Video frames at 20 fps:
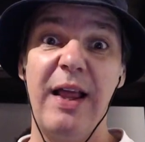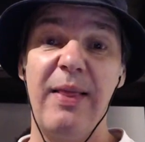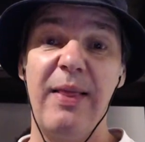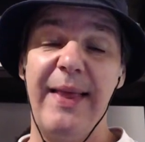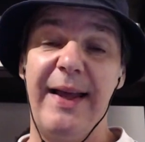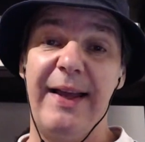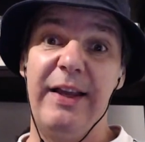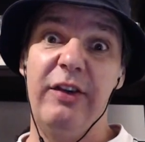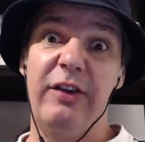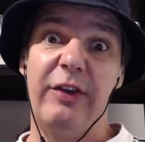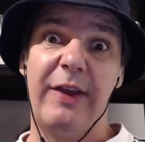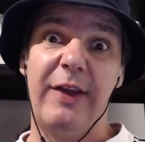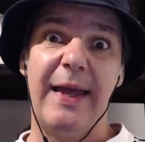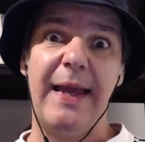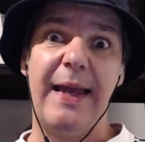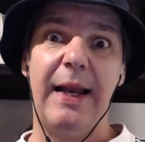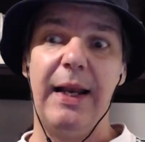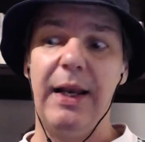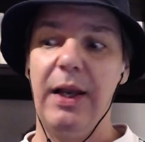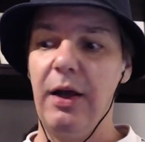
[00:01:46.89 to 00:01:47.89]
that is
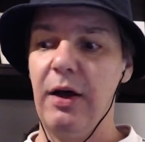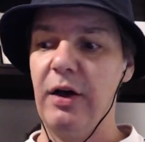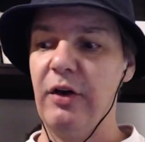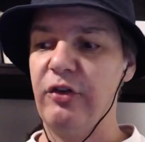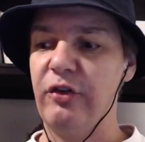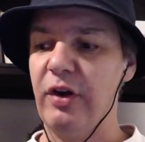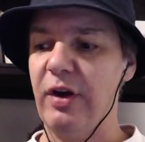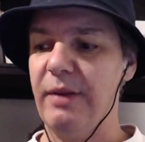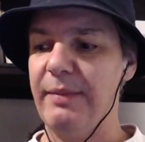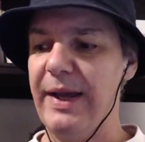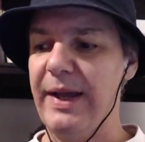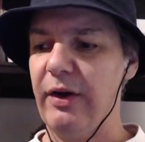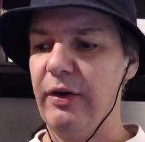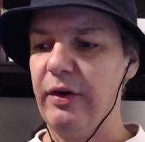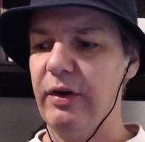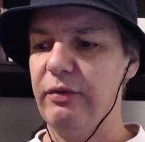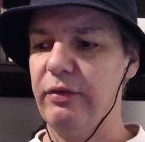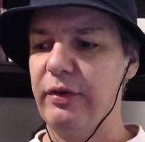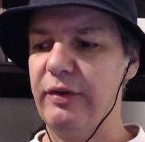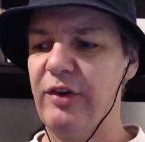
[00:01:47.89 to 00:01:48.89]
a large
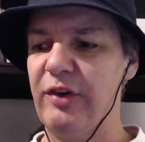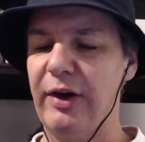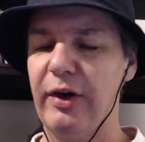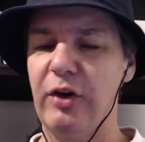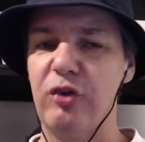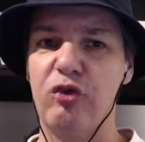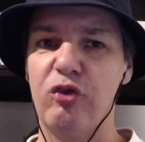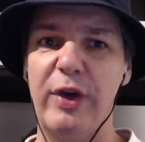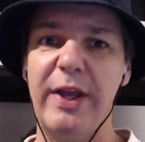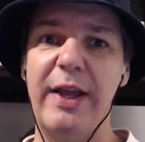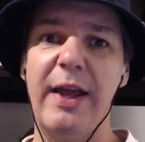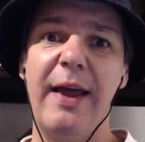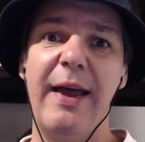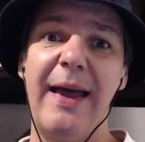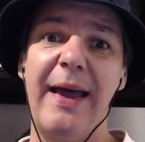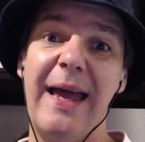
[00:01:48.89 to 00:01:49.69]
amount of territory